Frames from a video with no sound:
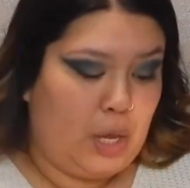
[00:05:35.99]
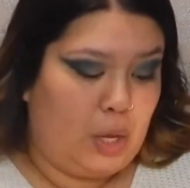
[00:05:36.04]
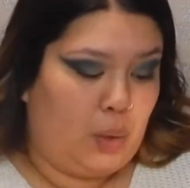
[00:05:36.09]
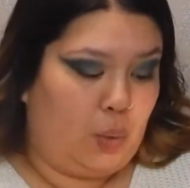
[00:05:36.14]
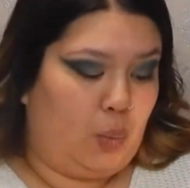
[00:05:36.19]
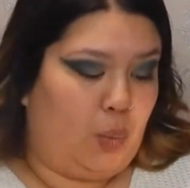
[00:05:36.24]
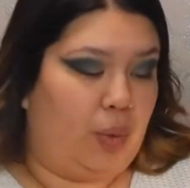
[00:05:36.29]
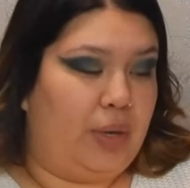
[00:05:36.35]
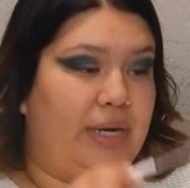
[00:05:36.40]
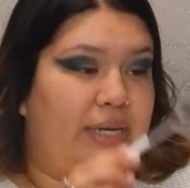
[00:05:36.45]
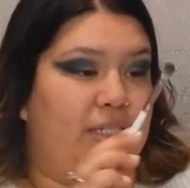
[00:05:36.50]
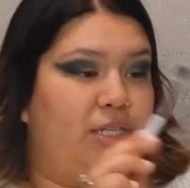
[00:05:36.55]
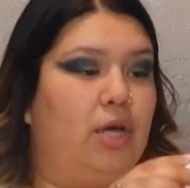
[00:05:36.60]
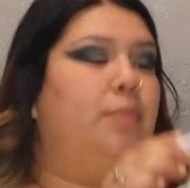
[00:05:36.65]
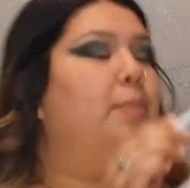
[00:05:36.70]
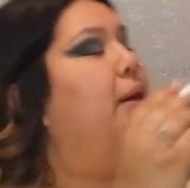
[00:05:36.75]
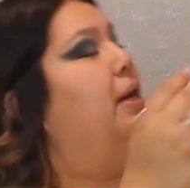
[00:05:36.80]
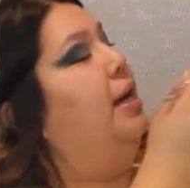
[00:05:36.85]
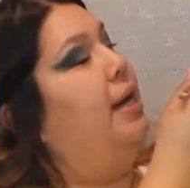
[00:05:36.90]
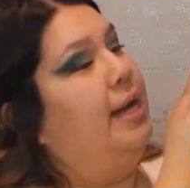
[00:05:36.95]
What is on
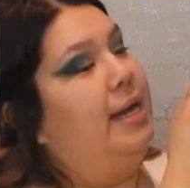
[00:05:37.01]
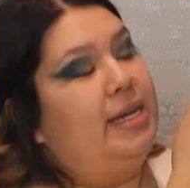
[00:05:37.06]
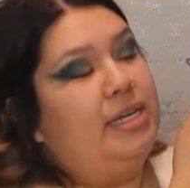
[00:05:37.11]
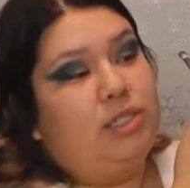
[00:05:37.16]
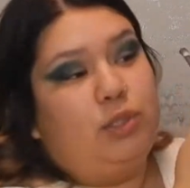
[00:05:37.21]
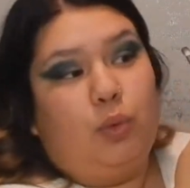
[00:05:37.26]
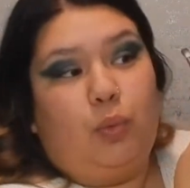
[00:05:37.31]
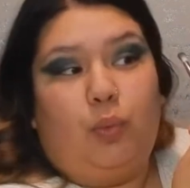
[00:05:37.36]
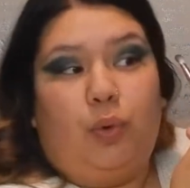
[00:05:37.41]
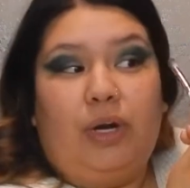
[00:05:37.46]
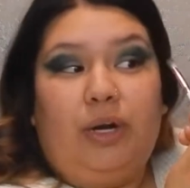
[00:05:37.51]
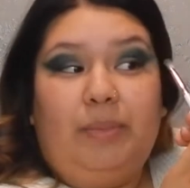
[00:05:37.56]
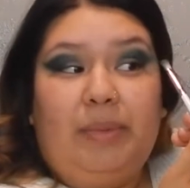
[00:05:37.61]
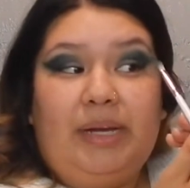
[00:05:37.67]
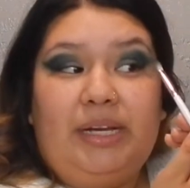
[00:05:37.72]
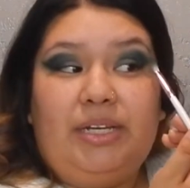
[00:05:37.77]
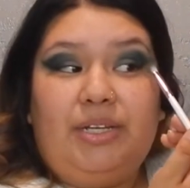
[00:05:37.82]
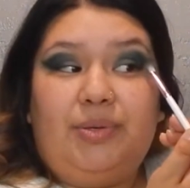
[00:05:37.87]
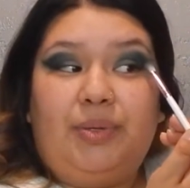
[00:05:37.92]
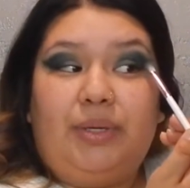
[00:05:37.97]
my eyes? What am I
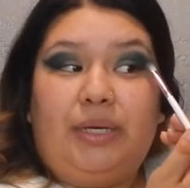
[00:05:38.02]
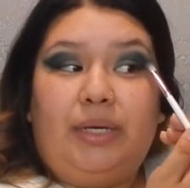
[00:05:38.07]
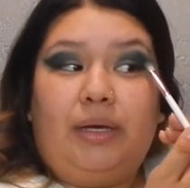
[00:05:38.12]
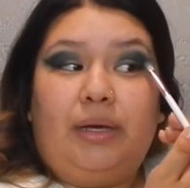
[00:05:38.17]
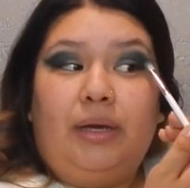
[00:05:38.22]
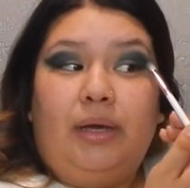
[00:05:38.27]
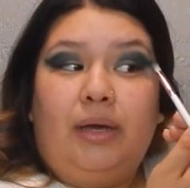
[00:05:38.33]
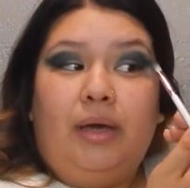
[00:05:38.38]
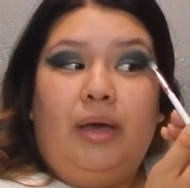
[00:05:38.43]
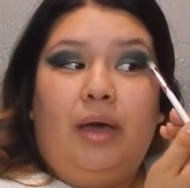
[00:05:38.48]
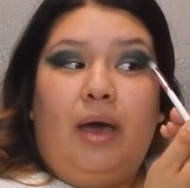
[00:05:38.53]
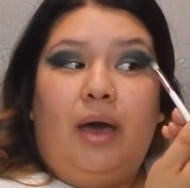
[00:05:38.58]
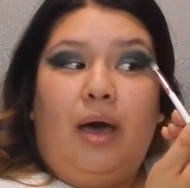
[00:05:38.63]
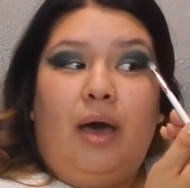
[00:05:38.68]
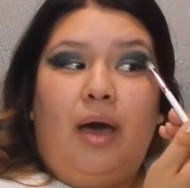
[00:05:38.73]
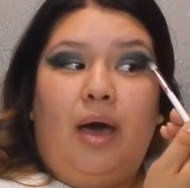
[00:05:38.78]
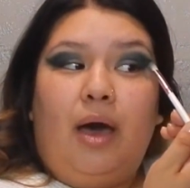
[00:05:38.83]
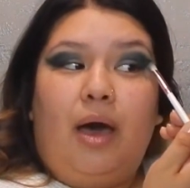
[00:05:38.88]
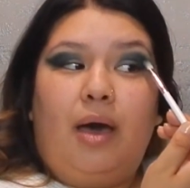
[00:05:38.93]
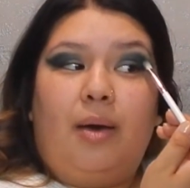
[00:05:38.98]
doing?
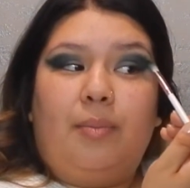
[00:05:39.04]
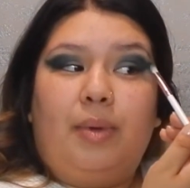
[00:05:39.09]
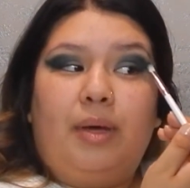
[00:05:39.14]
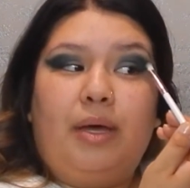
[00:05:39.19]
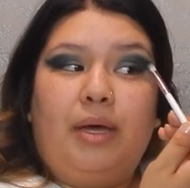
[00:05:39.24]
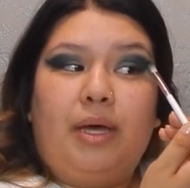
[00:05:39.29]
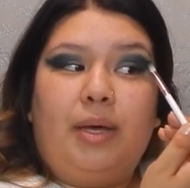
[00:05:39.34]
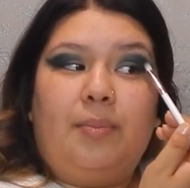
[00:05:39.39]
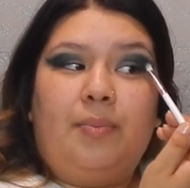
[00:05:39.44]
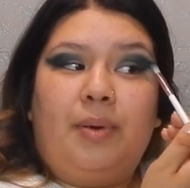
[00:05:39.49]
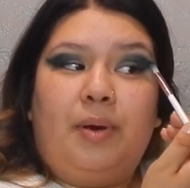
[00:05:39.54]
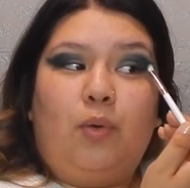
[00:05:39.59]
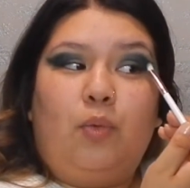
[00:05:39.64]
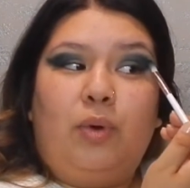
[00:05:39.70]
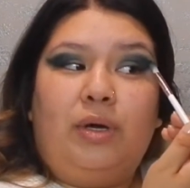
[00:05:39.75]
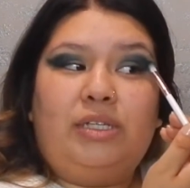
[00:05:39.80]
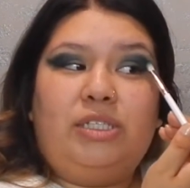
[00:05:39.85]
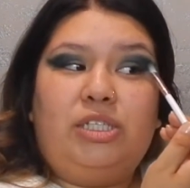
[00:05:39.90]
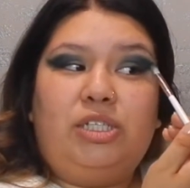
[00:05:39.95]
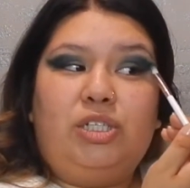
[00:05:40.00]
But
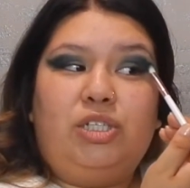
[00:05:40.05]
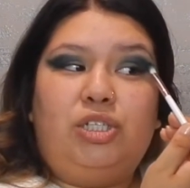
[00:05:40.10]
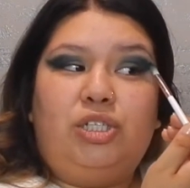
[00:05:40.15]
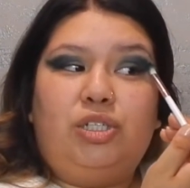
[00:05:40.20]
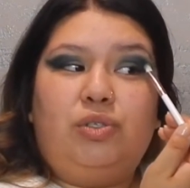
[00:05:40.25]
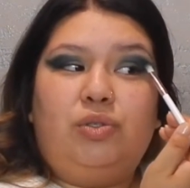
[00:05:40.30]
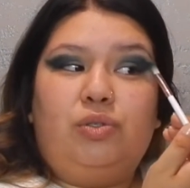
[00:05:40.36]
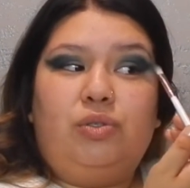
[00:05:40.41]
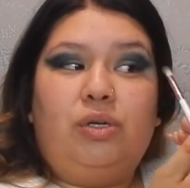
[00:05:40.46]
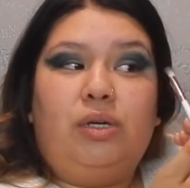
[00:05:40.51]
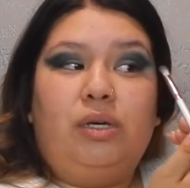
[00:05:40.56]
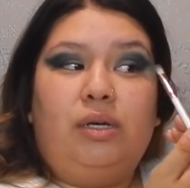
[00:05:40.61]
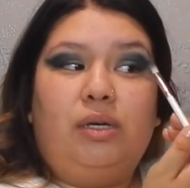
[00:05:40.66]
once you do